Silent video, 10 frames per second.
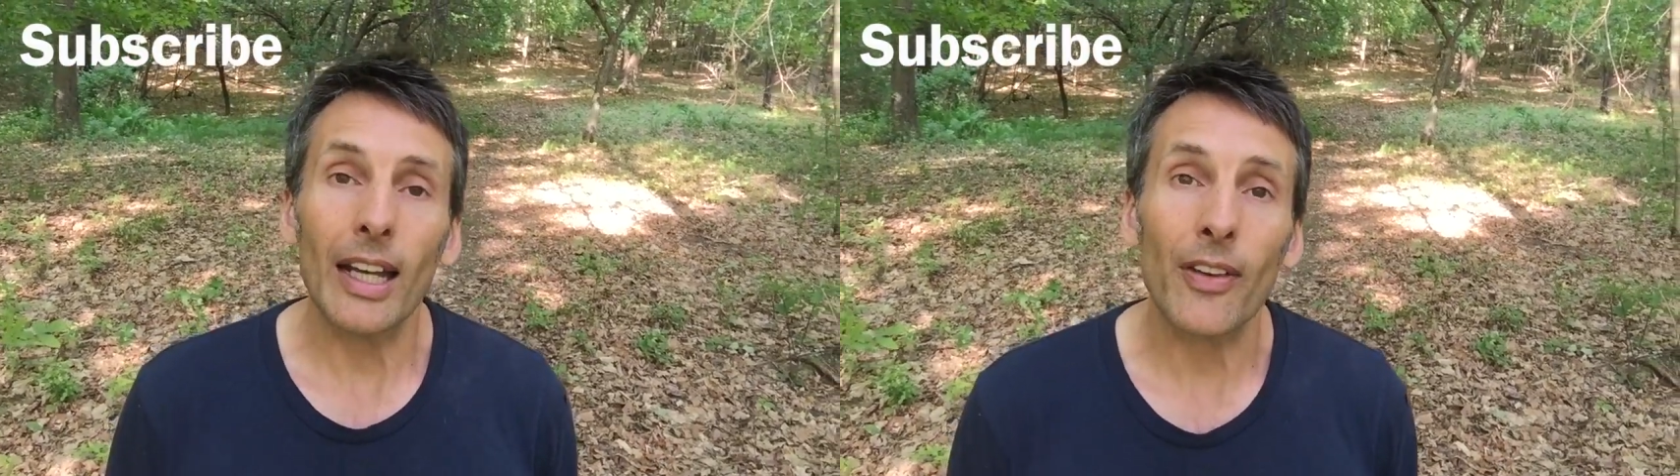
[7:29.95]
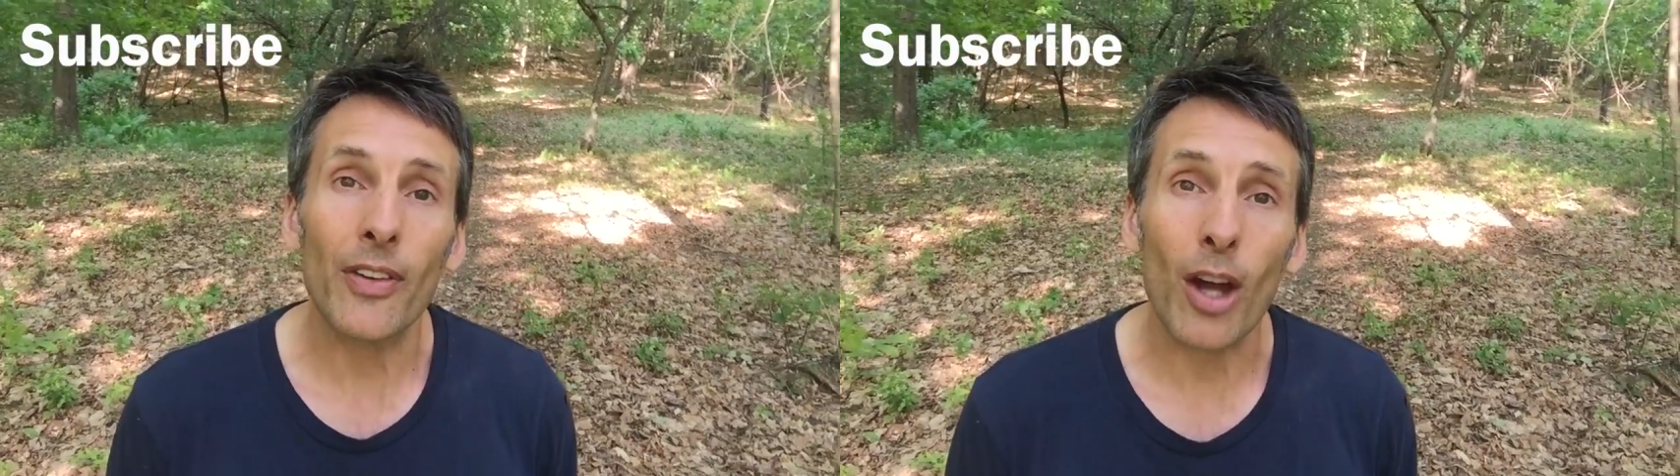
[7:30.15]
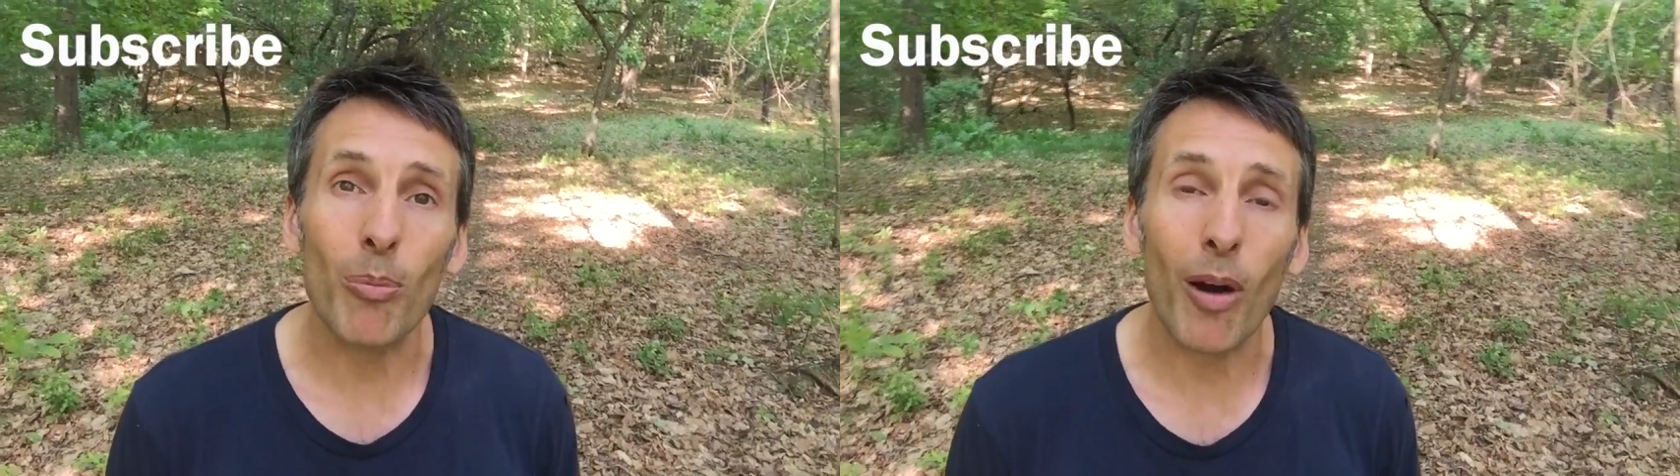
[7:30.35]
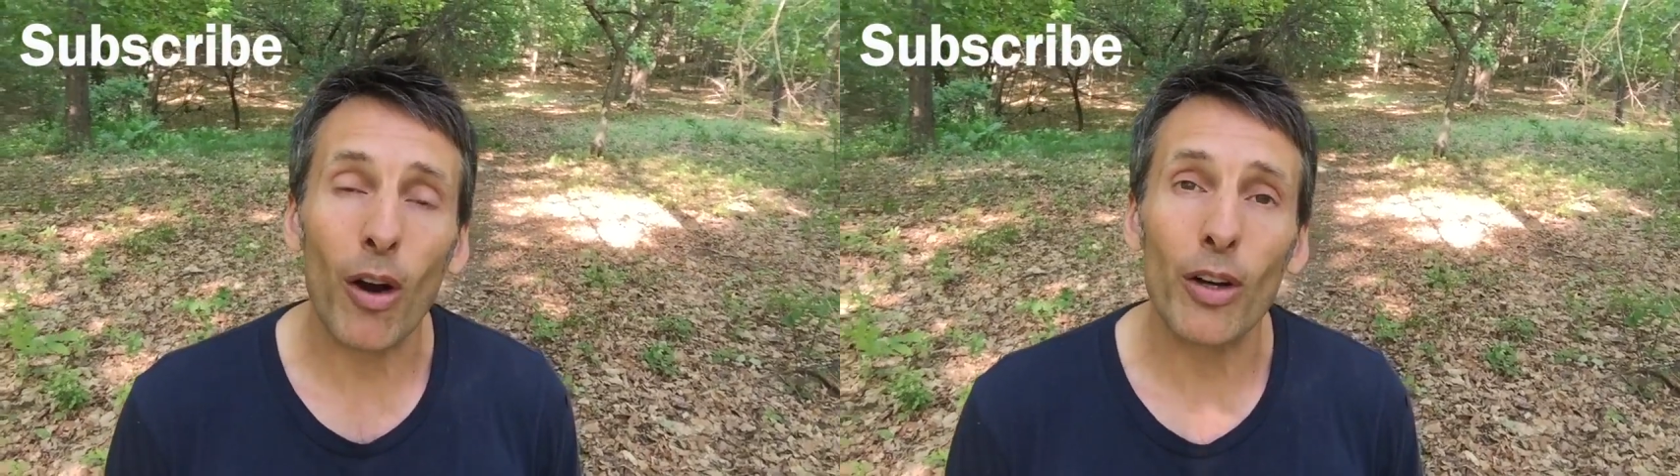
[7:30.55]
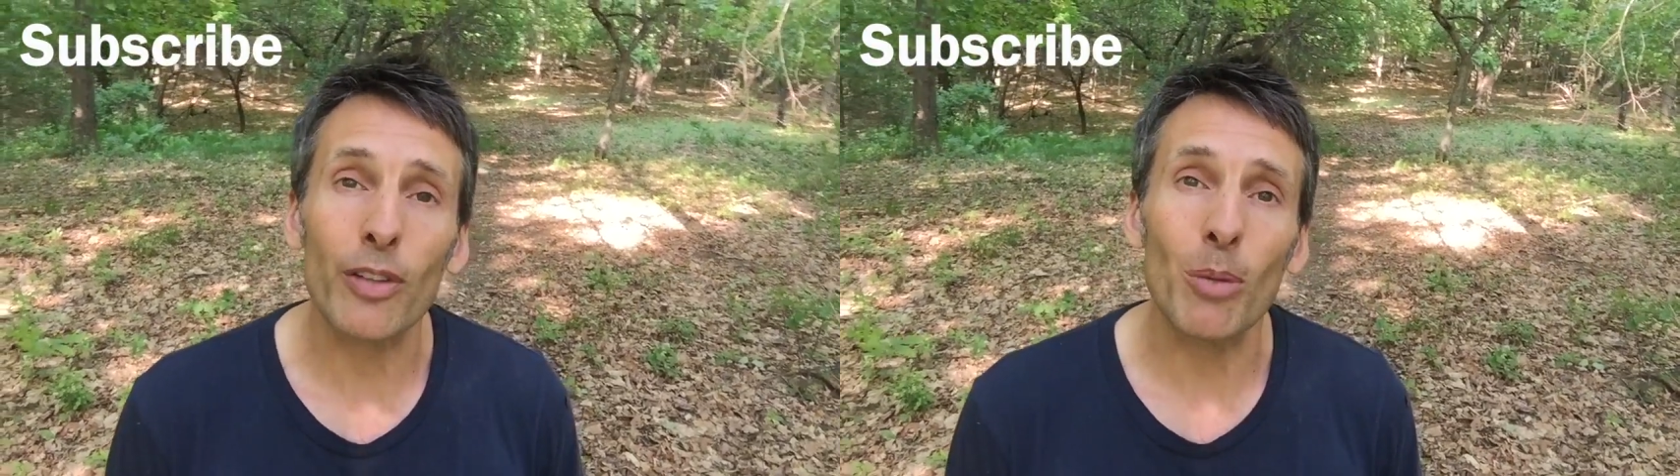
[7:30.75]
It's now
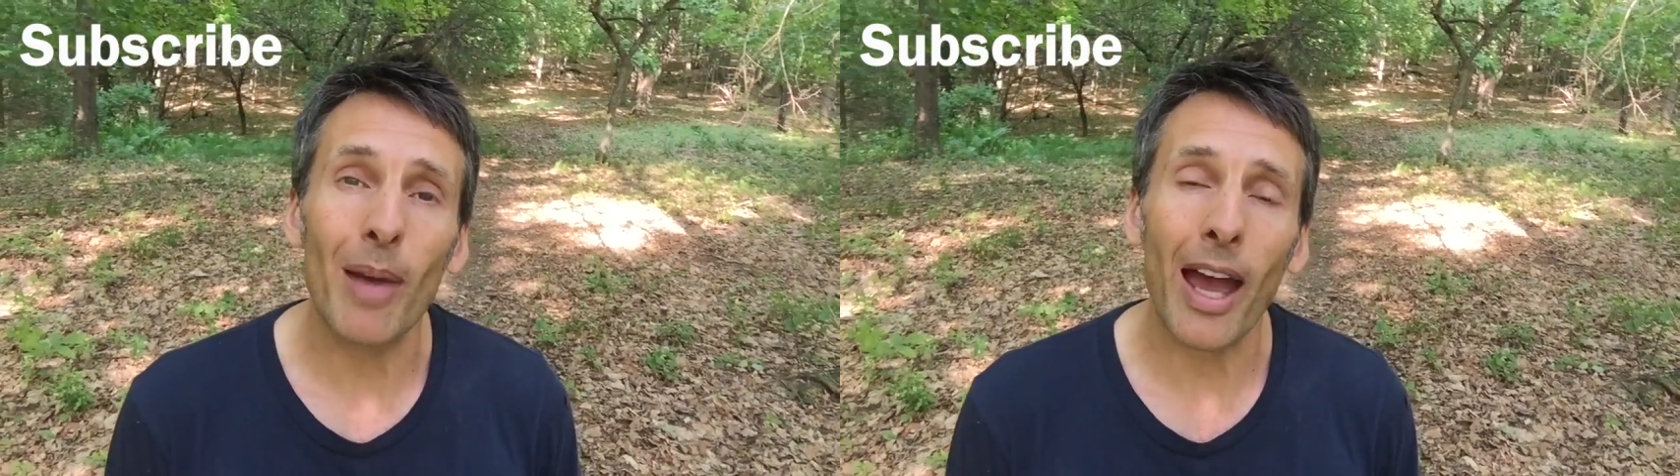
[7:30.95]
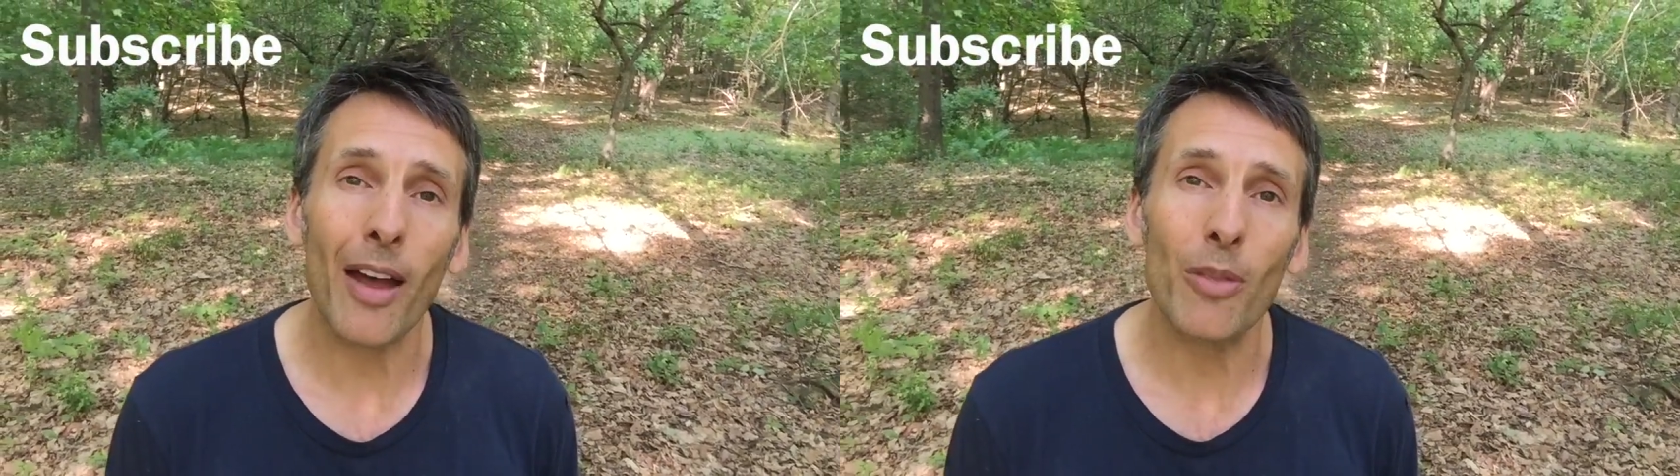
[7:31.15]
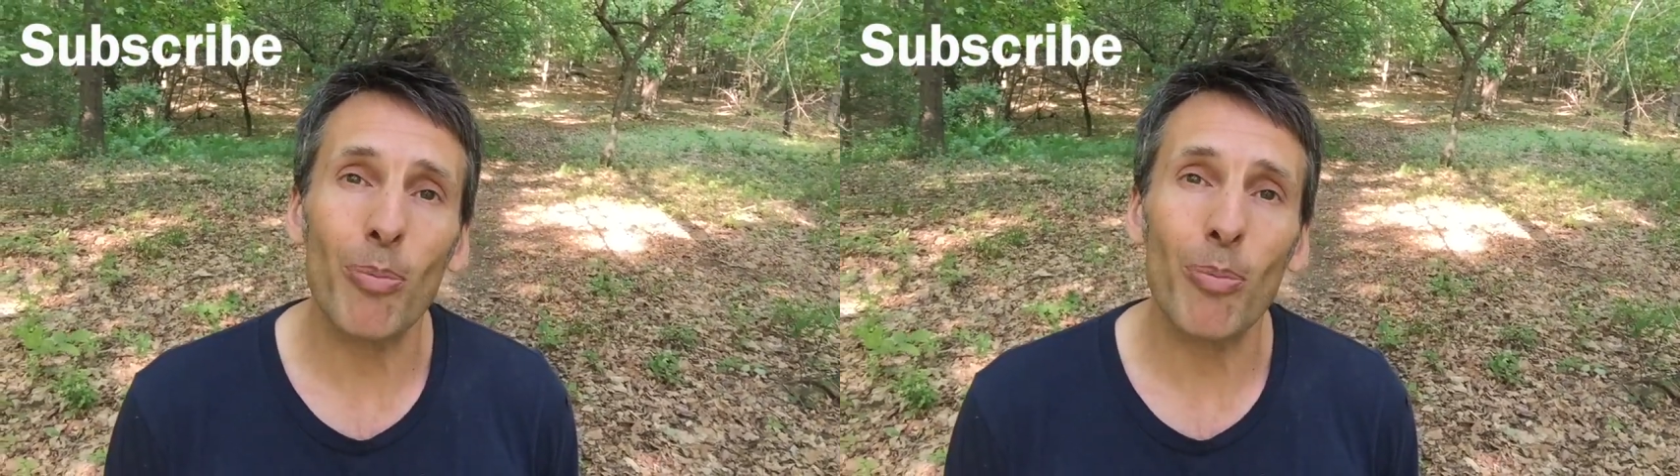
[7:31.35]
part of your path,